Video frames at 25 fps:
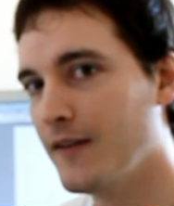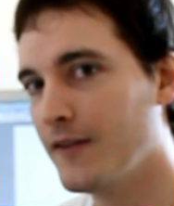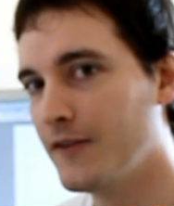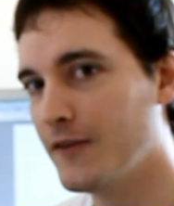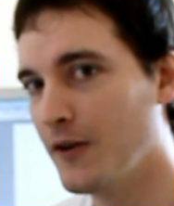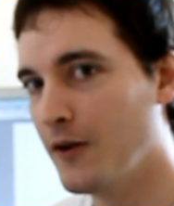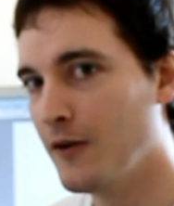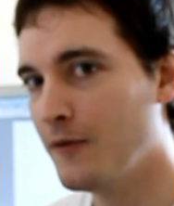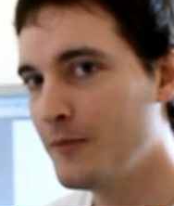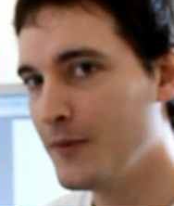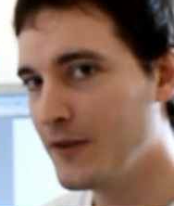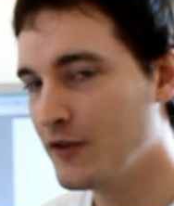
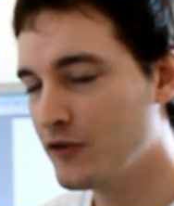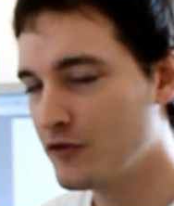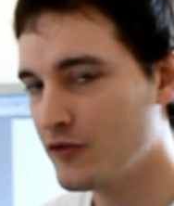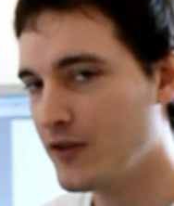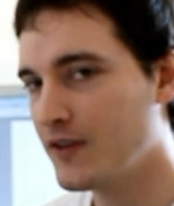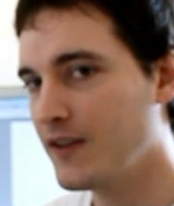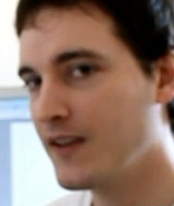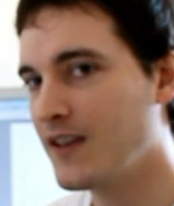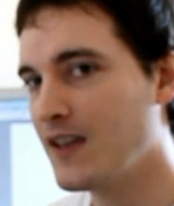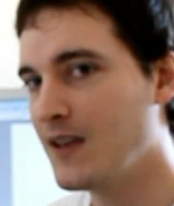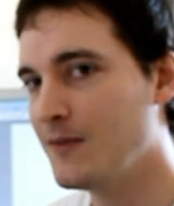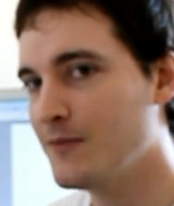So I've been
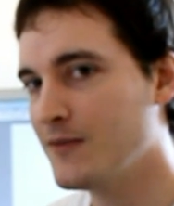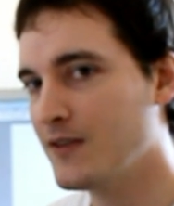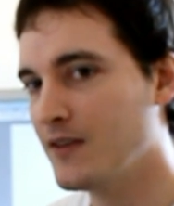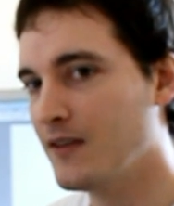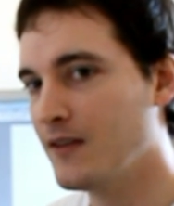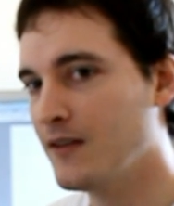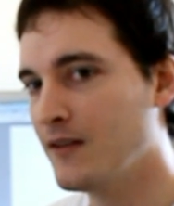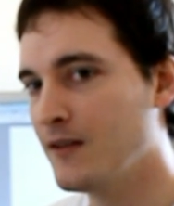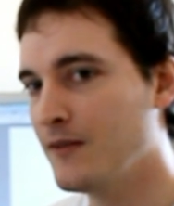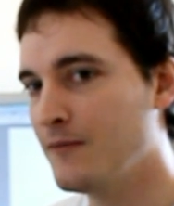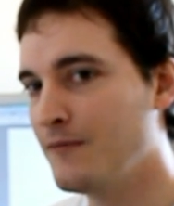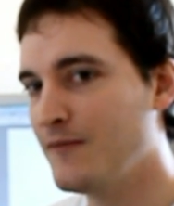trying to keep
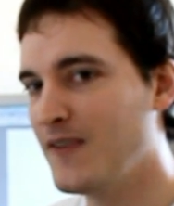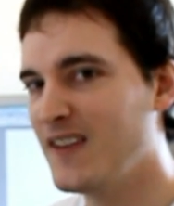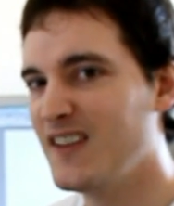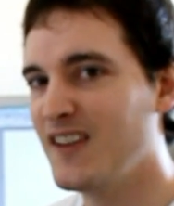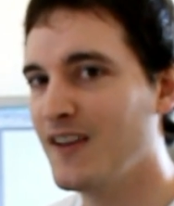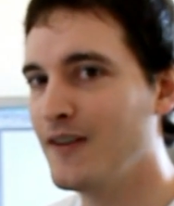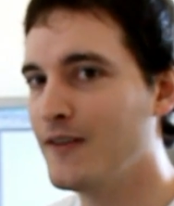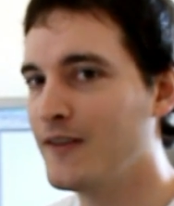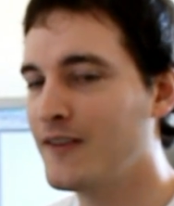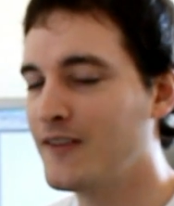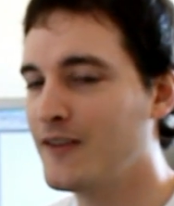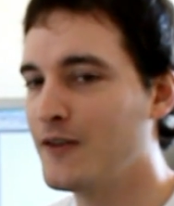the
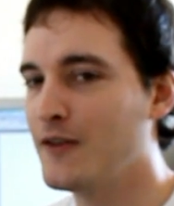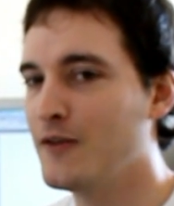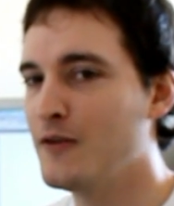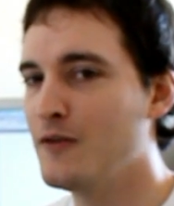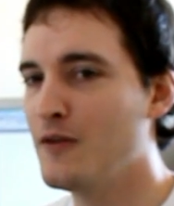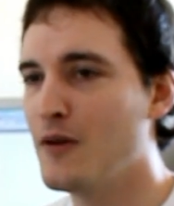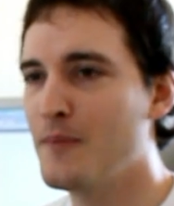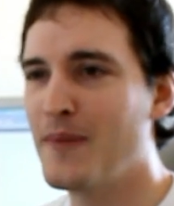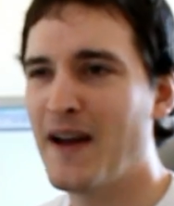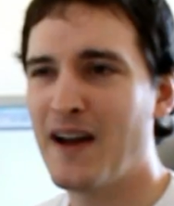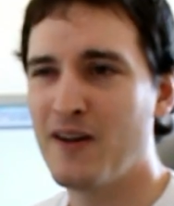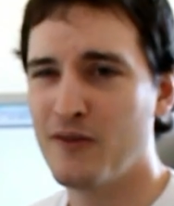videos
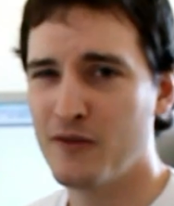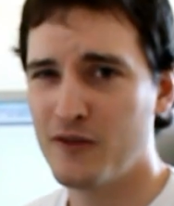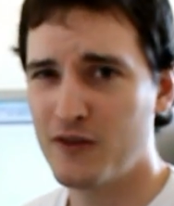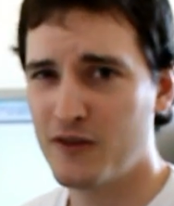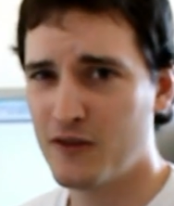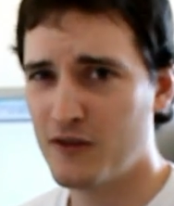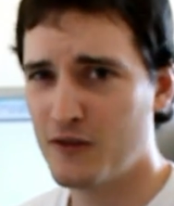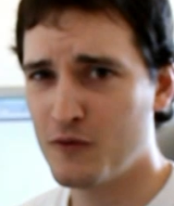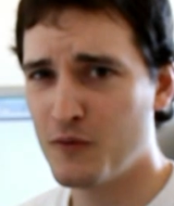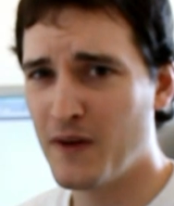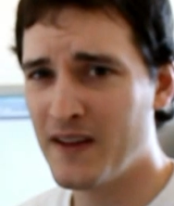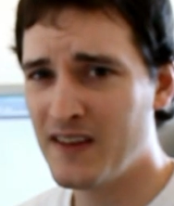to about
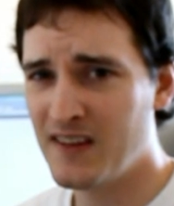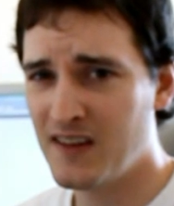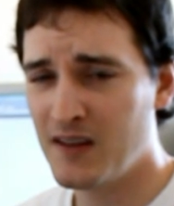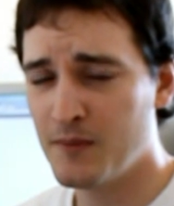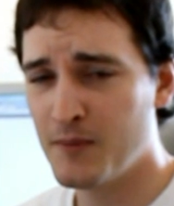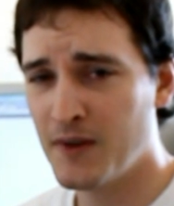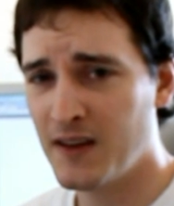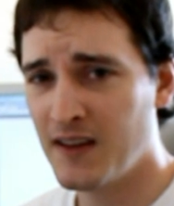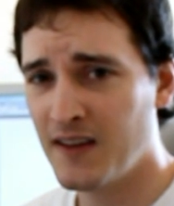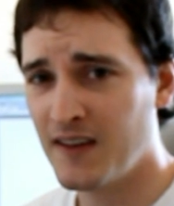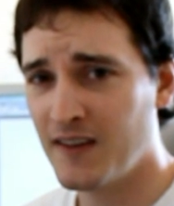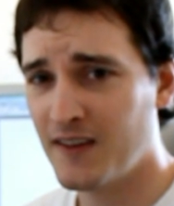
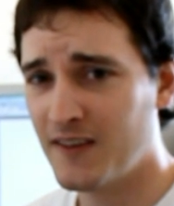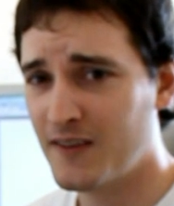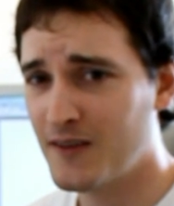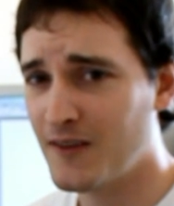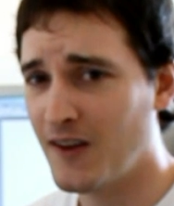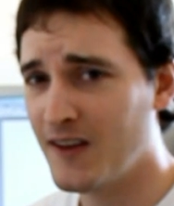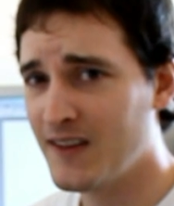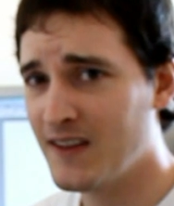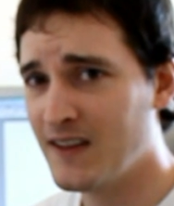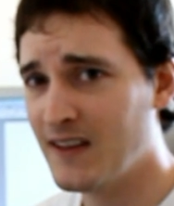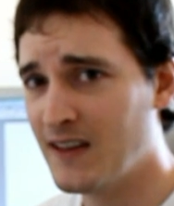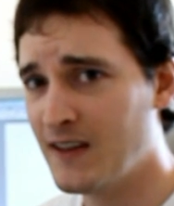20
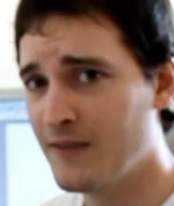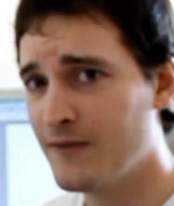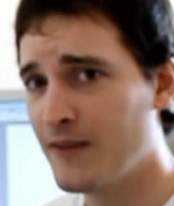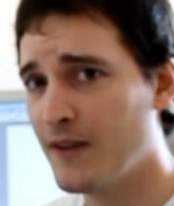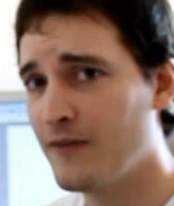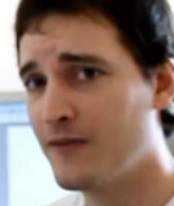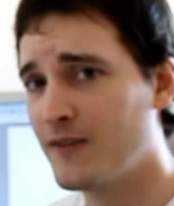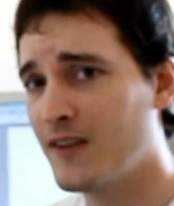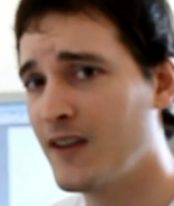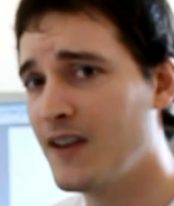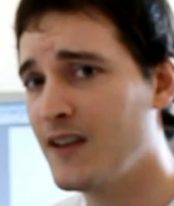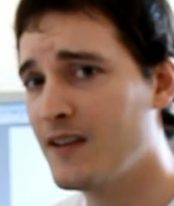minutes, ideally
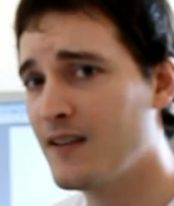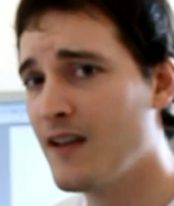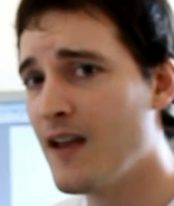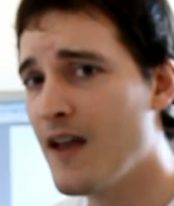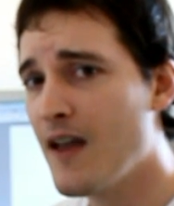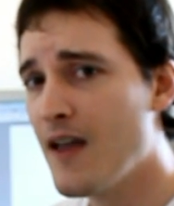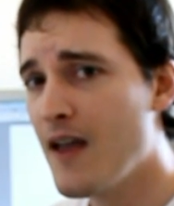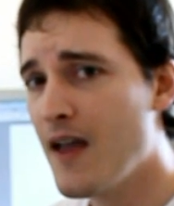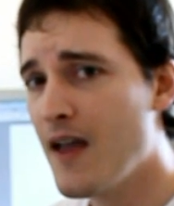15,